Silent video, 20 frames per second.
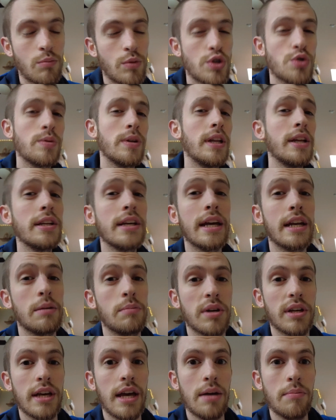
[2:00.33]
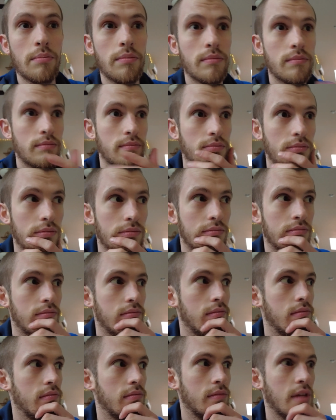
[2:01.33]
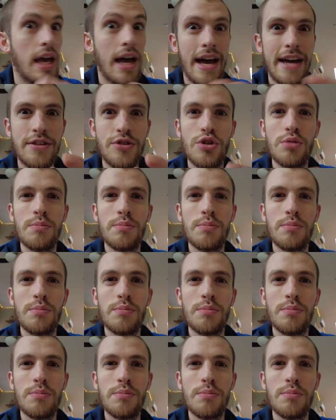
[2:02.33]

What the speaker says: which we did get him a game, I do